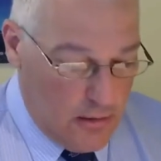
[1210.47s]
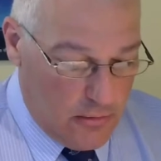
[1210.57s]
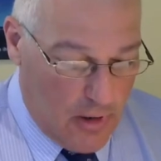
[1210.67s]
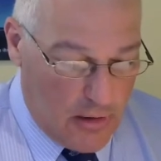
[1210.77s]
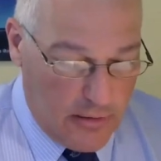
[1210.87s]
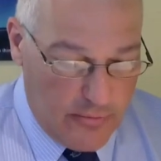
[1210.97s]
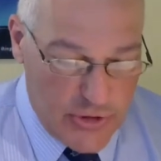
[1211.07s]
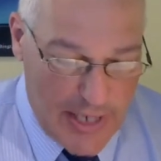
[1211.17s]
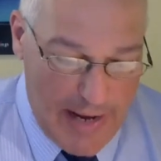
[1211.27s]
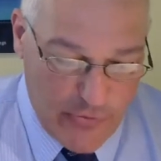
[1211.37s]
Welcome to
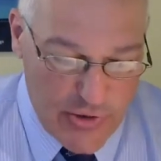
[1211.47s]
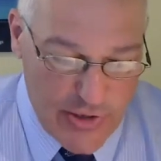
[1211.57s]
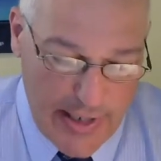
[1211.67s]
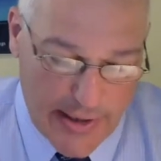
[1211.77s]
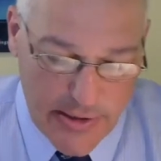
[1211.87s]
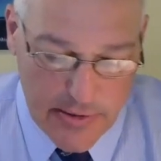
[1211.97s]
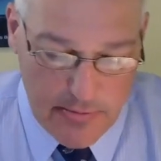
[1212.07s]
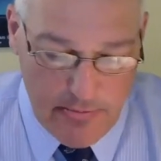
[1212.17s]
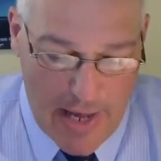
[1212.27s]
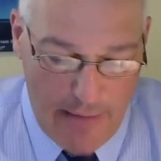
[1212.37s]
Chapter 6,
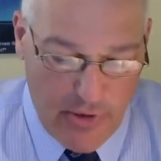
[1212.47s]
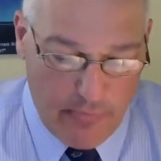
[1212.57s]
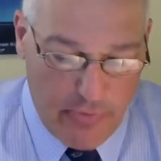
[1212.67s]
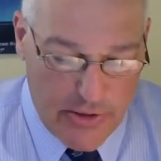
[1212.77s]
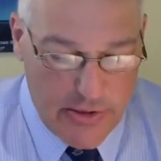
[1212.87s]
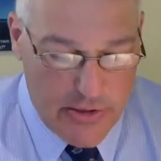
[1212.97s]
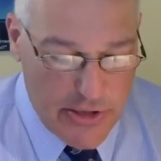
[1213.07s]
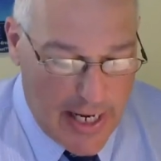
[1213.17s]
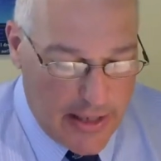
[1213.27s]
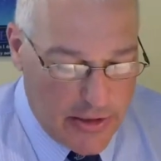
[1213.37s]
Mapping Business
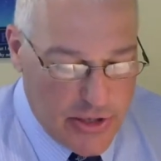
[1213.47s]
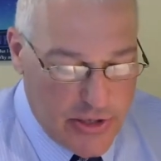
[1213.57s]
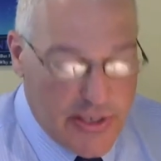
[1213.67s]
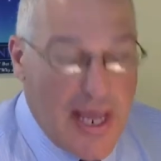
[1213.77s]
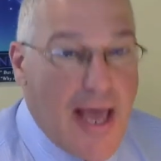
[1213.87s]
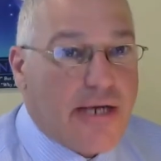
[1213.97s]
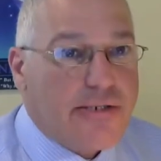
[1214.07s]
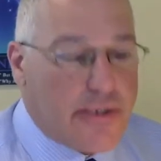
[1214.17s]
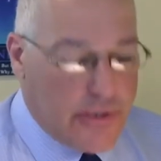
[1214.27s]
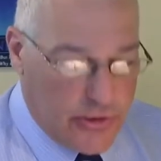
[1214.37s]
Challenges to
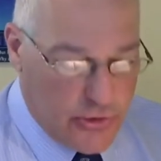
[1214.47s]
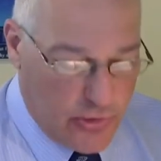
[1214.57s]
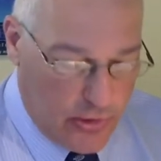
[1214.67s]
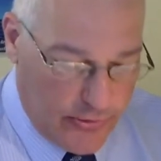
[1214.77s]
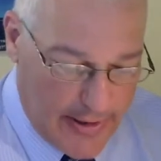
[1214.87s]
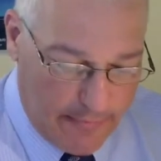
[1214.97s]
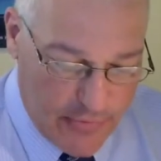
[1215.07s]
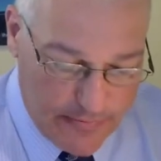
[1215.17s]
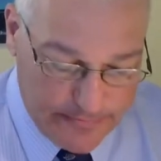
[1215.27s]
Access Control Types.